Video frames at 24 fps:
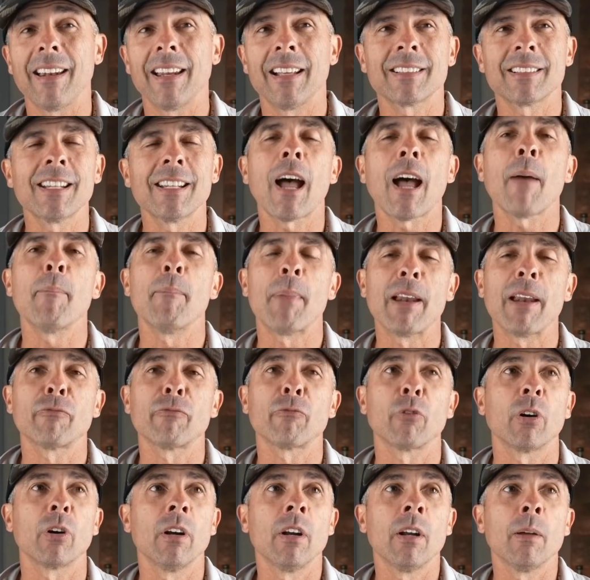it's not meant
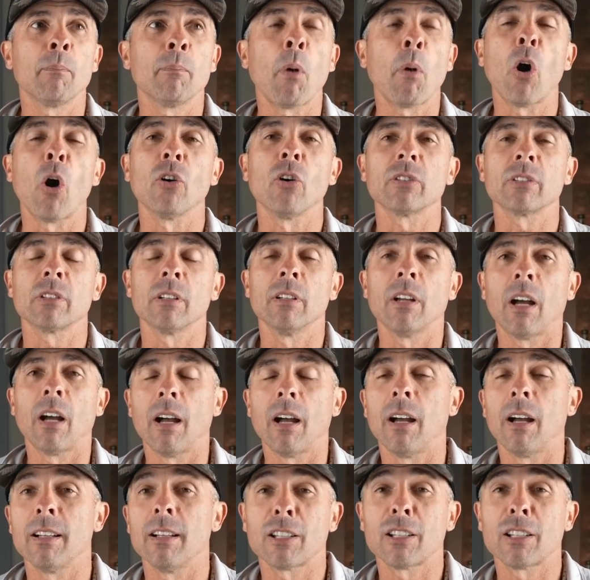for balls uh,